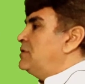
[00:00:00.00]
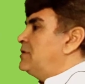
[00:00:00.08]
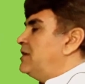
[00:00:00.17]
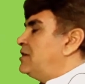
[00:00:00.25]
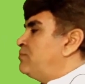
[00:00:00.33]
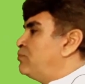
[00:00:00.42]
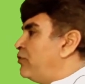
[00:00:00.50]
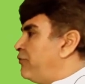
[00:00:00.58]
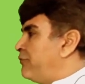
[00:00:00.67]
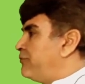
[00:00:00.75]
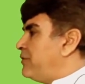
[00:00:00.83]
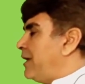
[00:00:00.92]
that
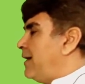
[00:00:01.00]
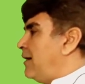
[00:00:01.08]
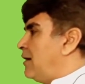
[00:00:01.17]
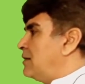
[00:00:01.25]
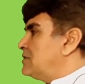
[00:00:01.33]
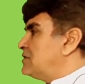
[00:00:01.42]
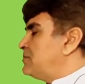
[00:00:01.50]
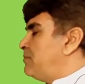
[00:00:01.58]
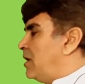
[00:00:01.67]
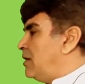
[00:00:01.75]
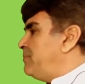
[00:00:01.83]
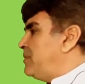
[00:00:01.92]
moved along the
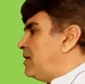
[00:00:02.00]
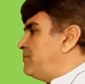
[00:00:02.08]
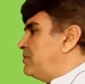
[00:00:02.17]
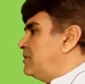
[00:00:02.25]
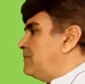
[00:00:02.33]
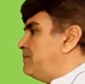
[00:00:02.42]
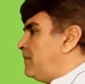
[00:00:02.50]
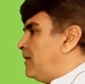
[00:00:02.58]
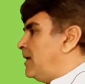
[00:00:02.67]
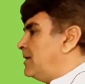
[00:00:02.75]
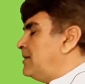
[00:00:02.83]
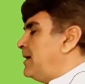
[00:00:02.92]
small parabolic
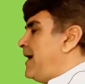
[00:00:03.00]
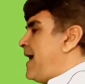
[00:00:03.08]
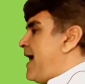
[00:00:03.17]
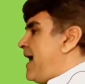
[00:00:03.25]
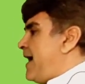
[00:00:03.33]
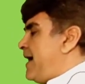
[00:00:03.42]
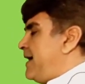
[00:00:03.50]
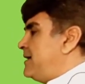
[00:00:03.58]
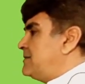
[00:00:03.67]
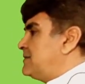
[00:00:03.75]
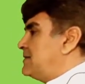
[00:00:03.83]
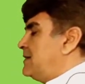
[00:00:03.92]
path
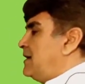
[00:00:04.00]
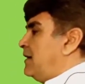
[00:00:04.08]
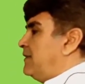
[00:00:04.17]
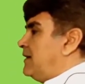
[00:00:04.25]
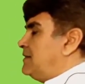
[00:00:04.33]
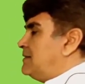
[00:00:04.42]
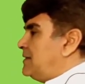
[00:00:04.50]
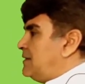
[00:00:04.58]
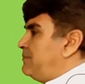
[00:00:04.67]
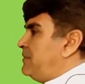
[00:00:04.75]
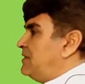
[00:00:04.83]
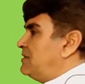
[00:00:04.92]
hits the
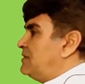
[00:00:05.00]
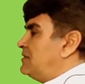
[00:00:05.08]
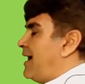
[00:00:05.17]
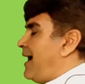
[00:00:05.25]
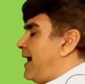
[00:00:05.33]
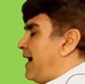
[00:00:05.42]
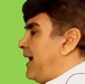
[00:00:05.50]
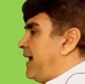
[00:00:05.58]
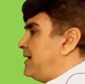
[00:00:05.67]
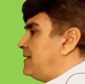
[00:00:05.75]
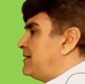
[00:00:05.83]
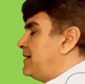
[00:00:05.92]
10 meter
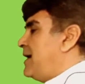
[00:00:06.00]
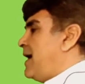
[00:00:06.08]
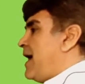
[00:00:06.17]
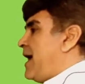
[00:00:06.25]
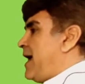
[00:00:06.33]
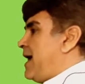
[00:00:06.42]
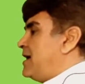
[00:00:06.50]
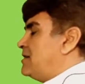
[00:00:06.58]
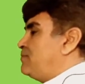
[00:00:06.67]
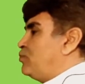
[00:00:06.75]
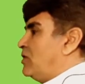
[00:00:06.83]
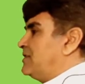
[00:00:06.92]
height
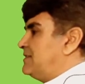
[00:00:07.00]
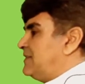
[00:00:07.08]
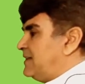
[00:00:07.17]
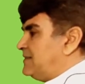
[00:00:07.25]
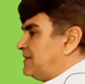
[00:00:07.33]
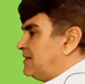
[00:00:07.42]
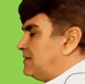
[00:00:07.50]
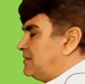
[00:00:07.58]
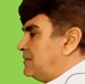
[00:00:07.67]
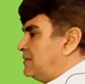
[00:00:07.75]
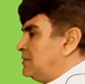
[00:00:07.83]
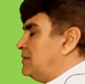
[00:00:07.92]
at 0.6
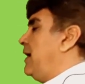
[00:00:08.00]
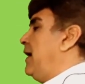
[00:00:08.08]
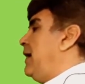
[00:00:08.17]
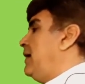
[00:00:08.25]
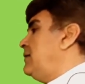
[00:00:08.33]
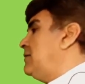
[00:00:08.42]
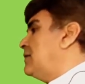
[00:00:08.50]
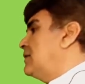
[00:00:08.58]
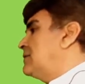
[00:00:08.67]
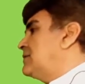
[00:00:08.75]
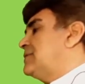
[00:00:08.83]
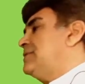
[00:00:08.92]
second and
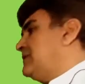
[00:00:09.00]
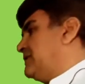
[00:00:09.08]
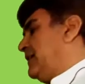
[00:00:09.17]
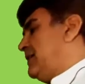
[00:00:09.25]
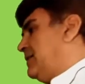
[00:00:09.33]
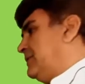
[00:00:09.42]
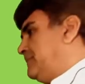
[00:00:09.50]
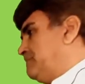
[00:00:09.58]
3 second.